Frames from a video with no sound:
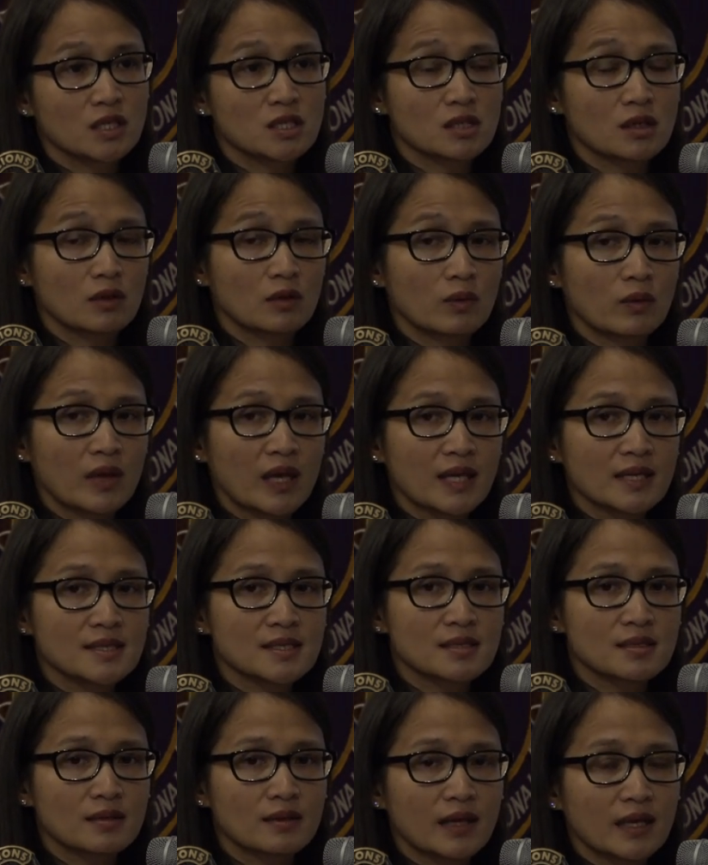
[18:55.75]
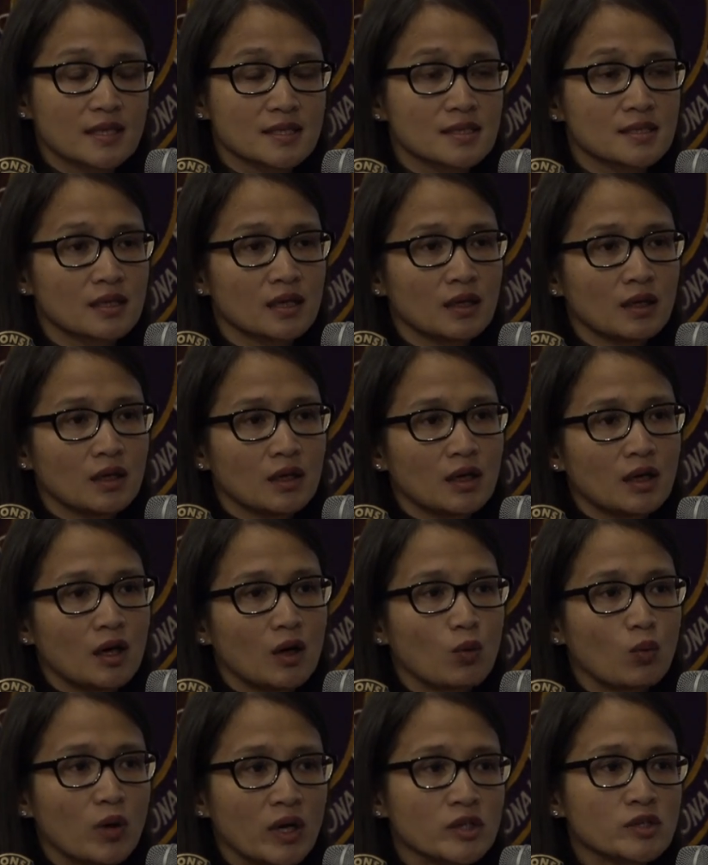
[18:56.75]
So that's, that's a
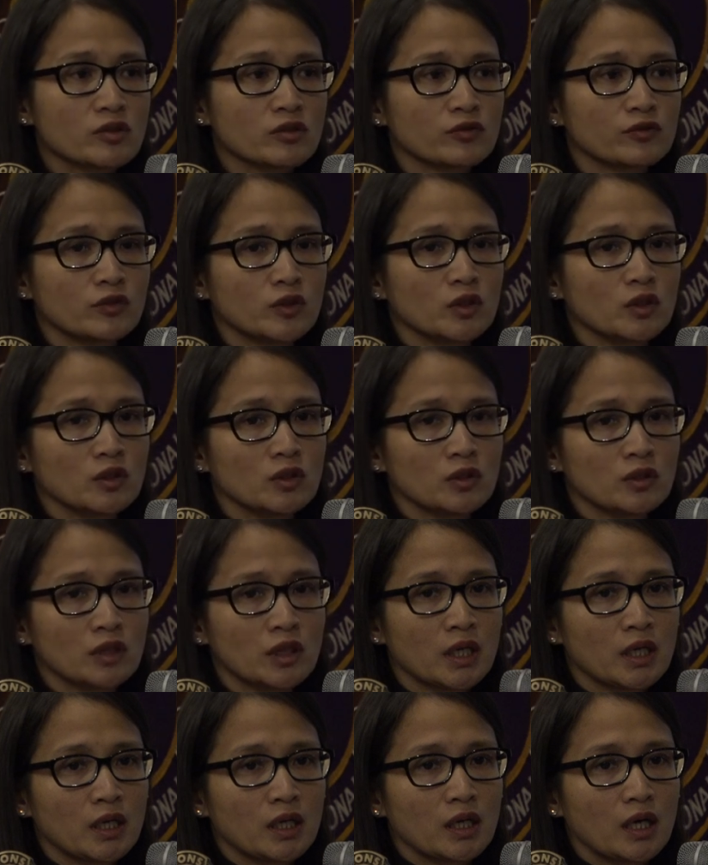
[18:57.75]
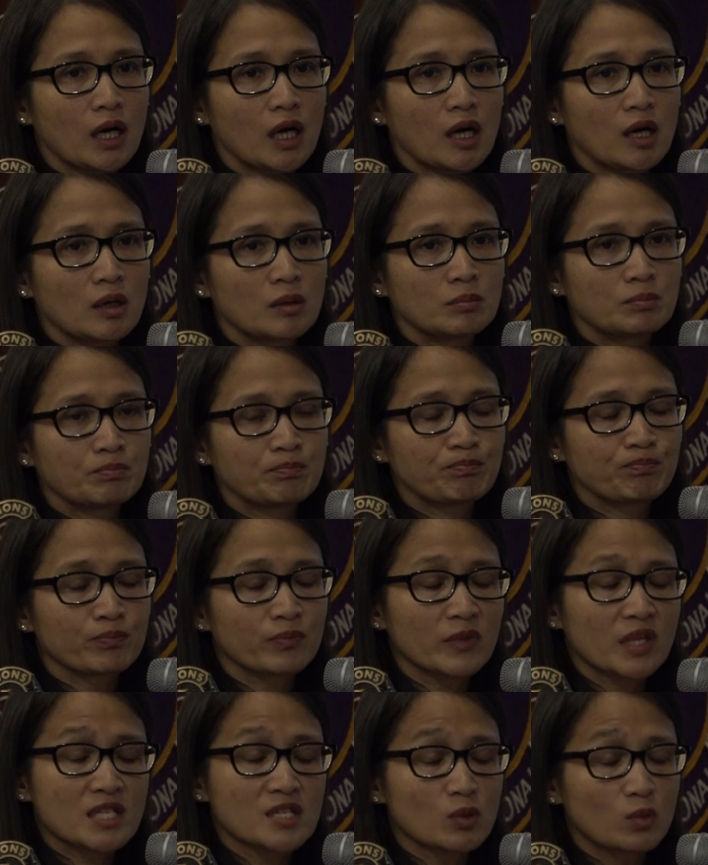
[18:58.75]
wonderful, um,
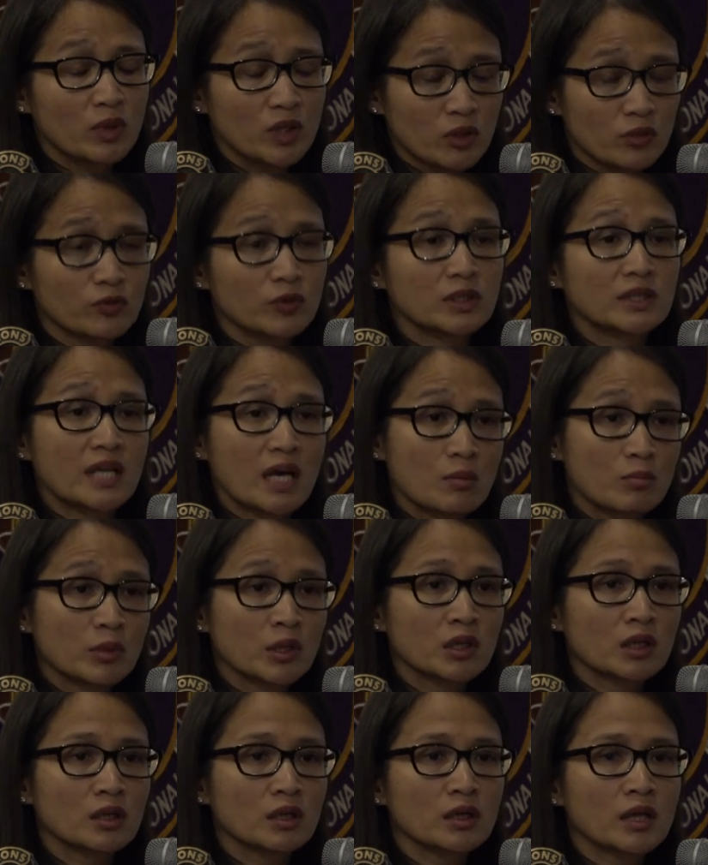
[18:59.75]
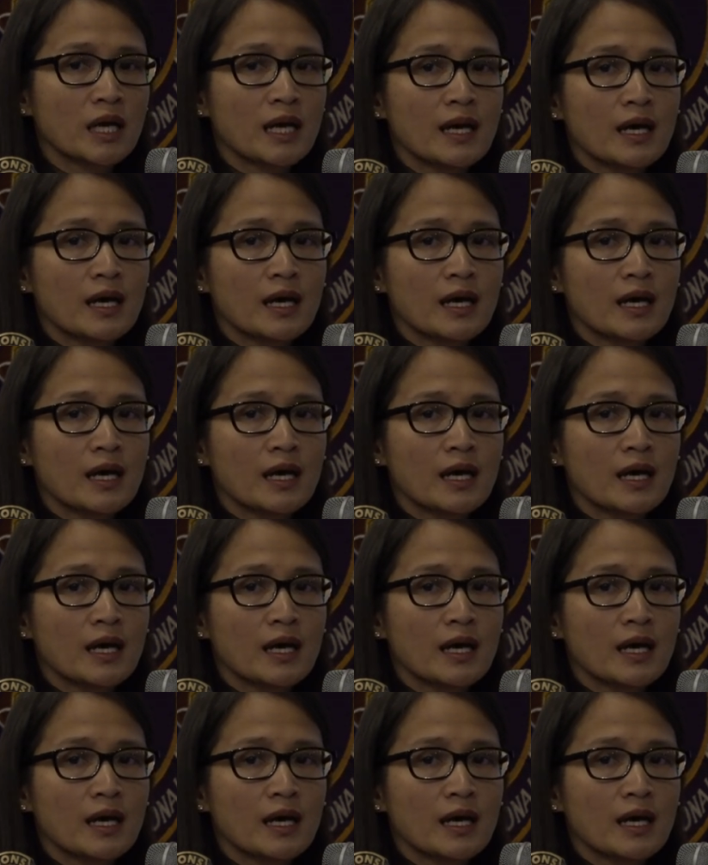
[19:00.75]
that's a wonderful number.